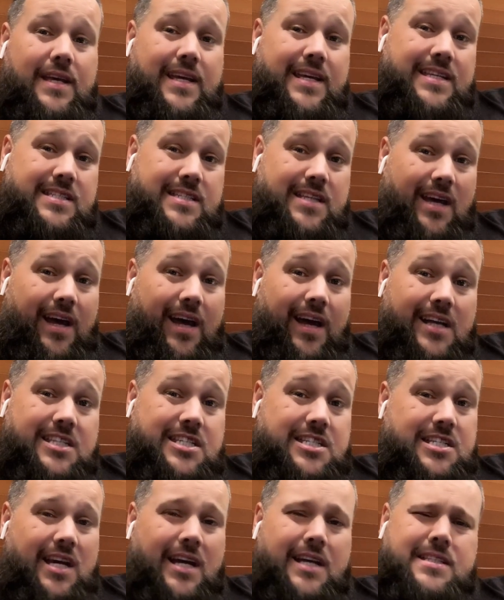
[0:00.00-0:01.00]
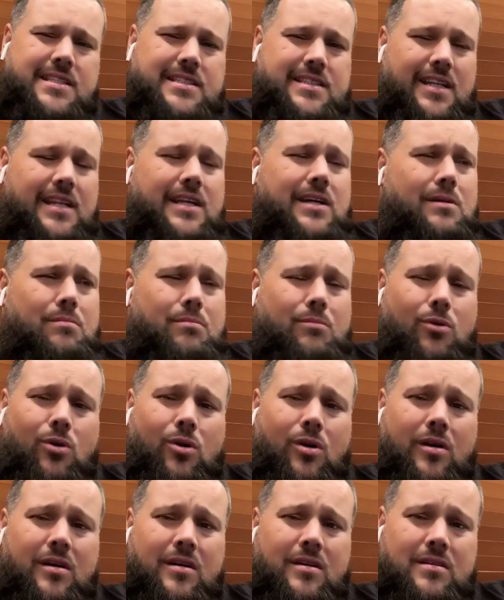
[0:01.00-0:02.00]
his heart shattered a little
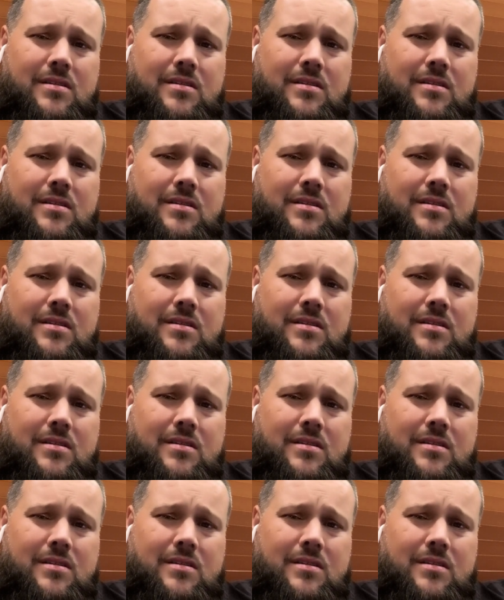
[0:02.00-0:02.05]
more.